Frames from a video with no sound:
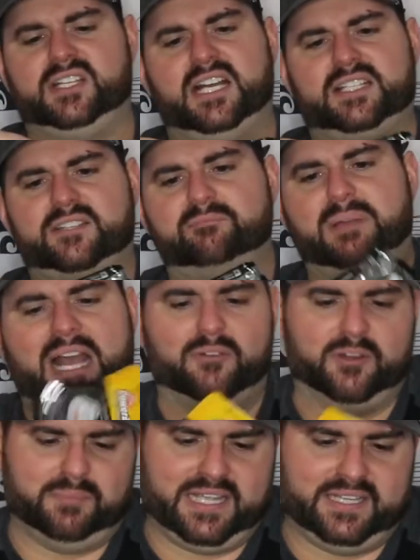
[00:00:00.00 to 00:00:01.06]
got some
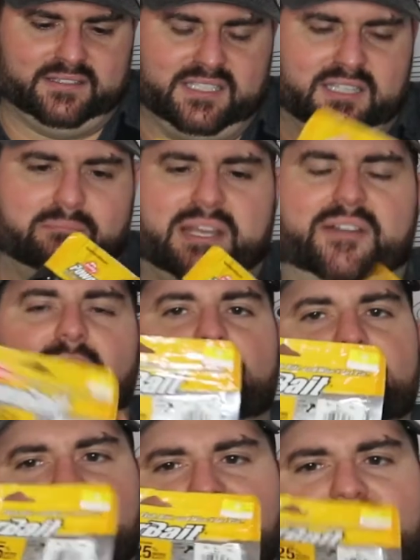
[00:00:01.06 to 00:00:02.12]
power bait, little minnows. These